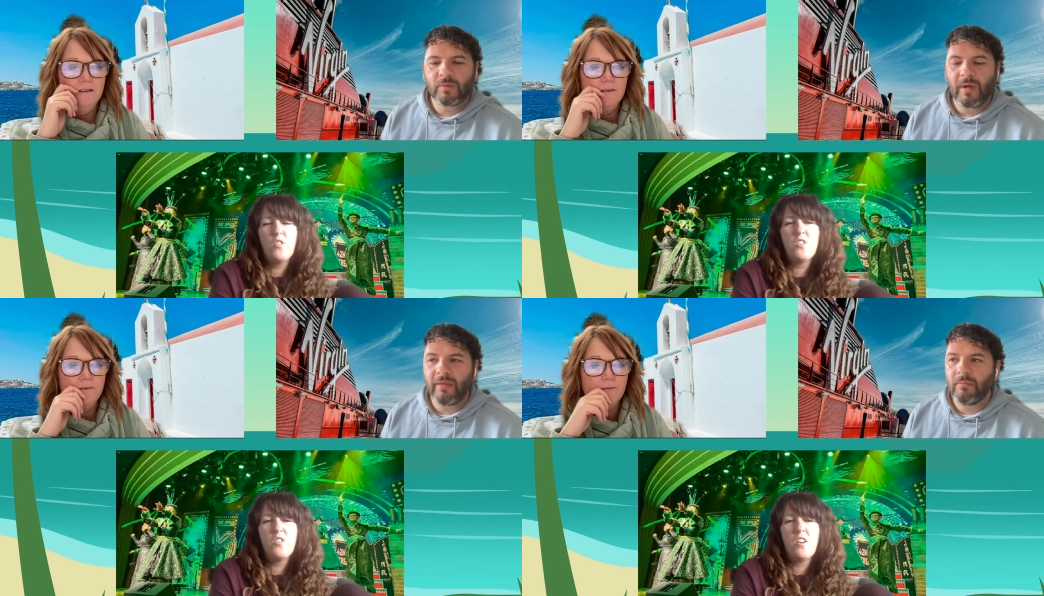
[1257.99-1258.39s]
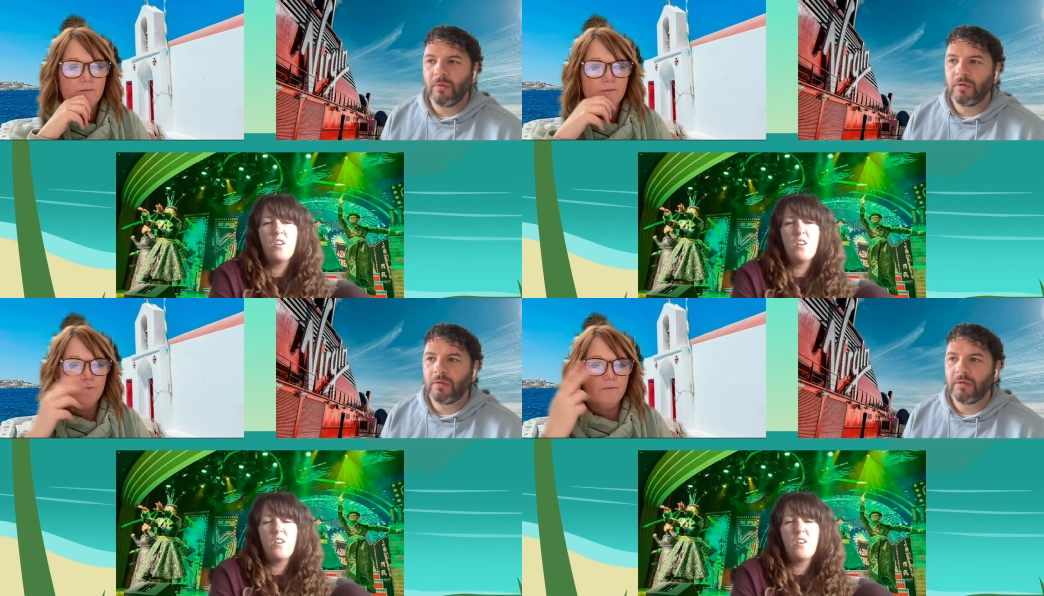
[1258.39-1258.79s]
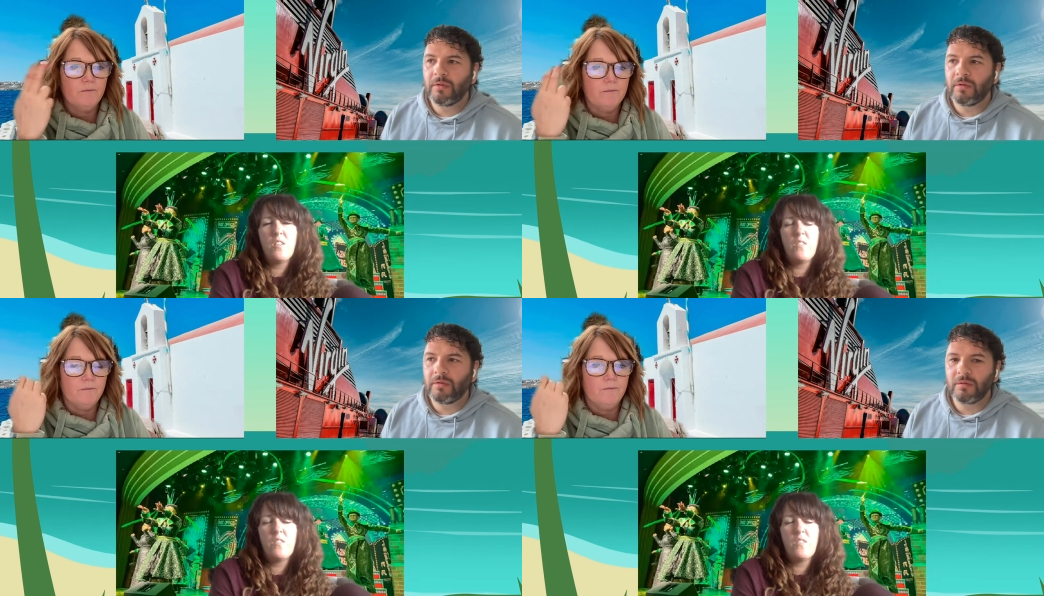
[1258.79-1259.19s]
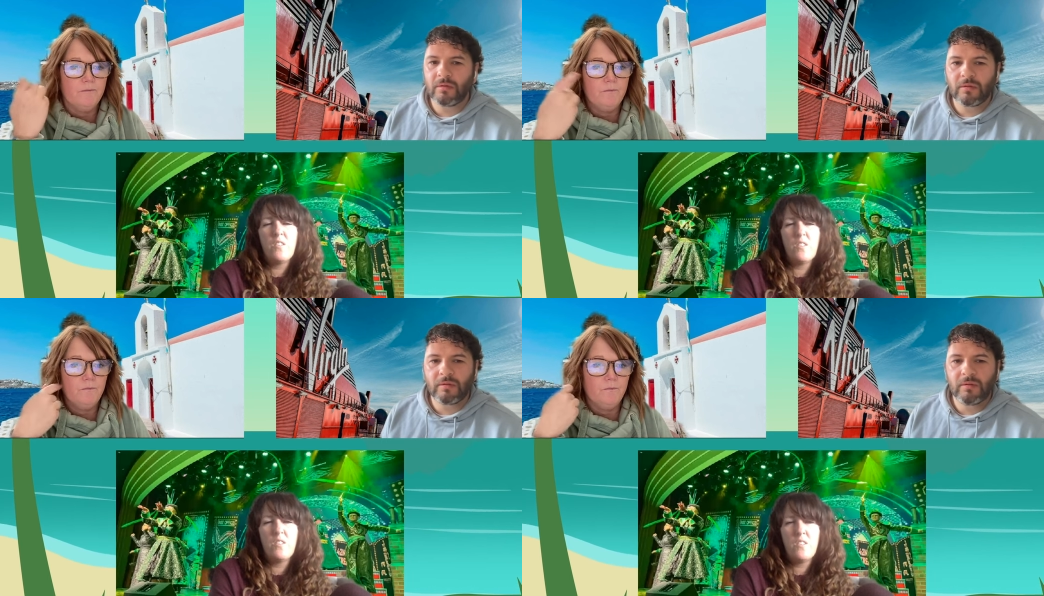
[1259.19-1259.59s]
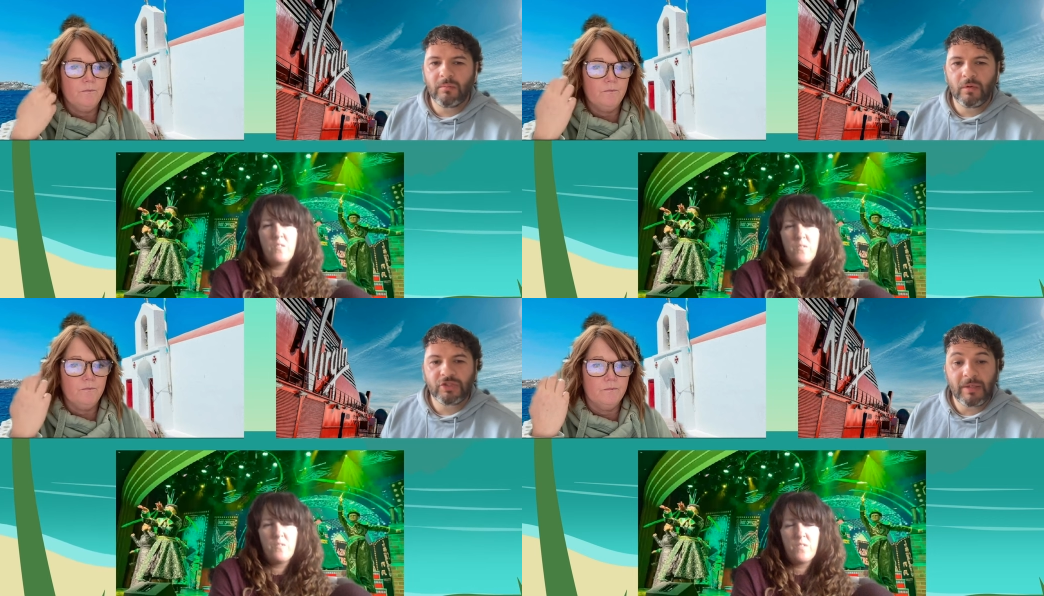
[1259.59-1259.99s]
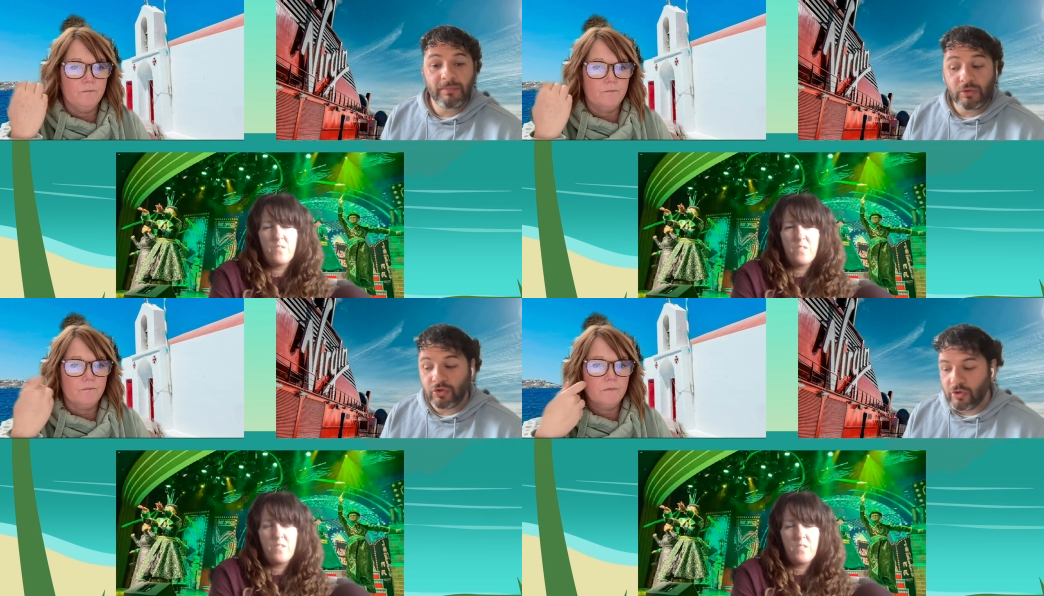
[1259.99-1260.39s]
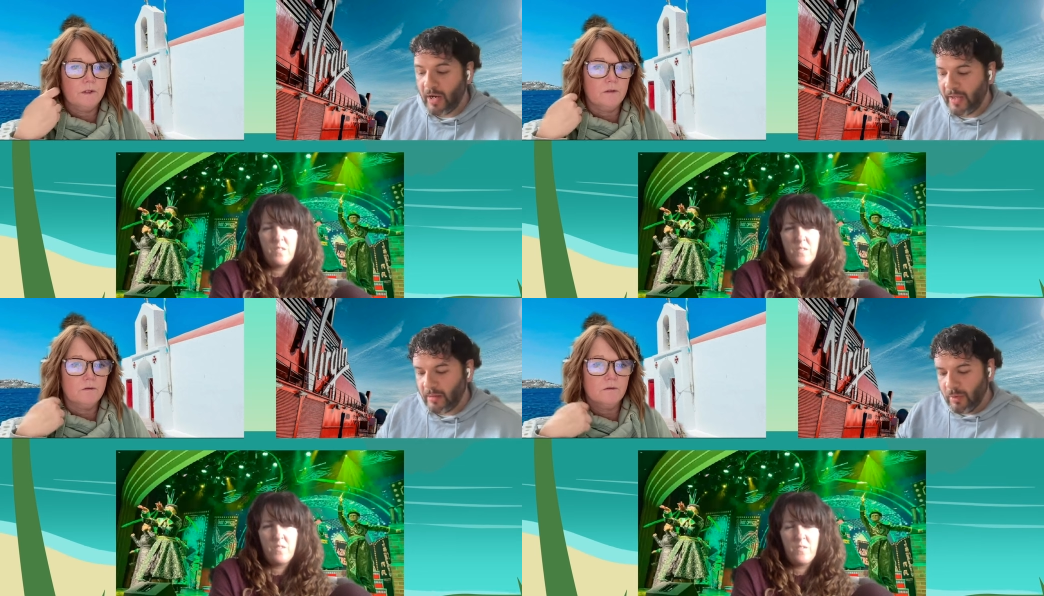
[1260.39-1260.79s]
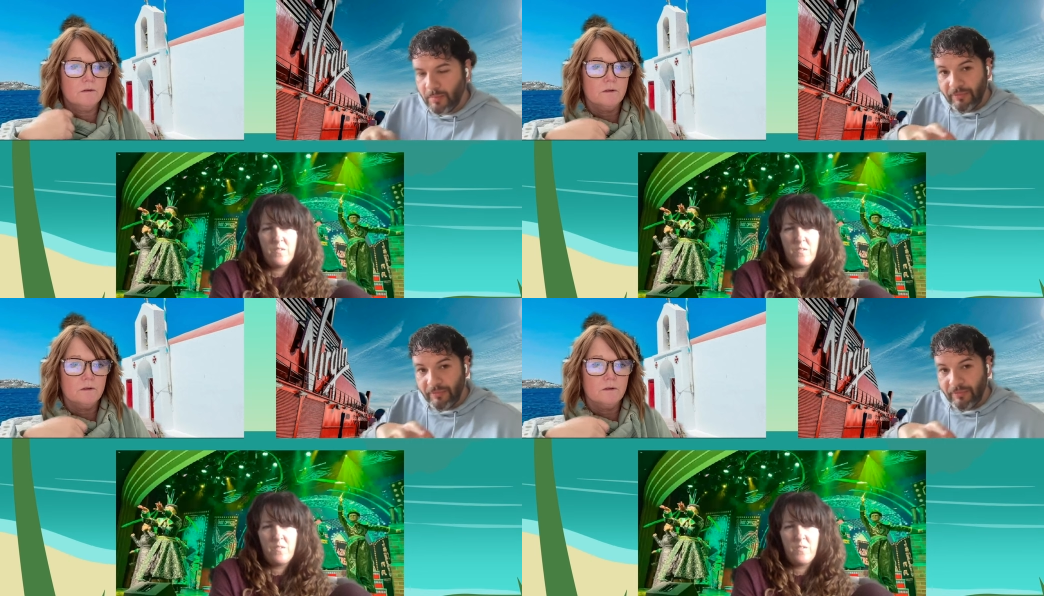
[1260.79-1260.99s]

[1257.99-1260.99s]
Speaker 1: well, the more the more ships you try and the more